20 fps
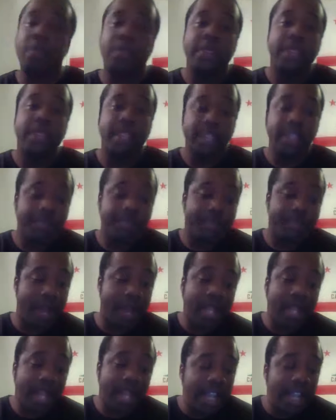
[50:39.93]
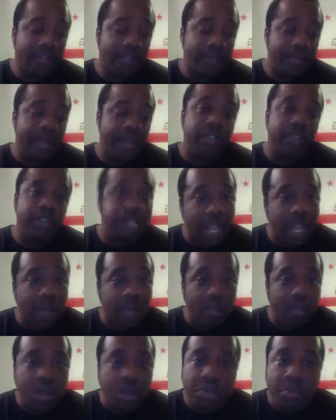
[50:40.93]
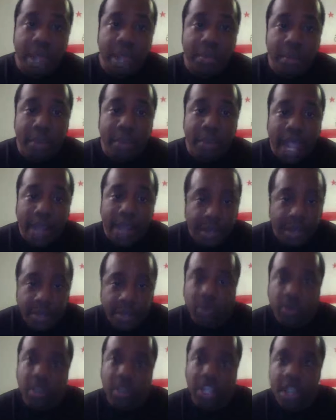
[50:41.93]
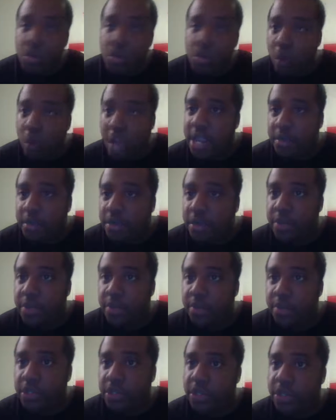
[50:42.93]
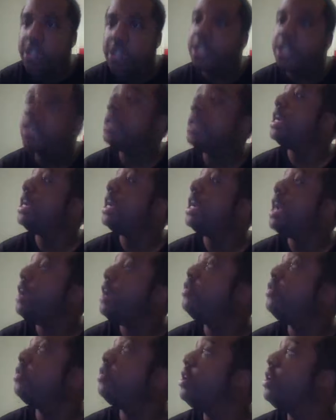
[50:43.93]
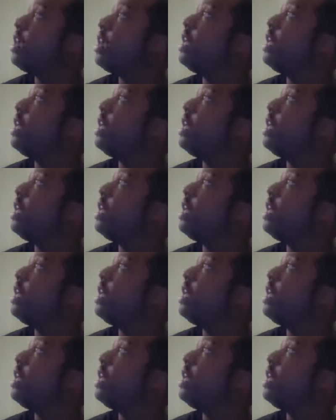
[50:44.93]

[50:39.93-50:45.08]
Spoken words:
Black Lives Matter is not run by black people, it's white people do it. If you look at the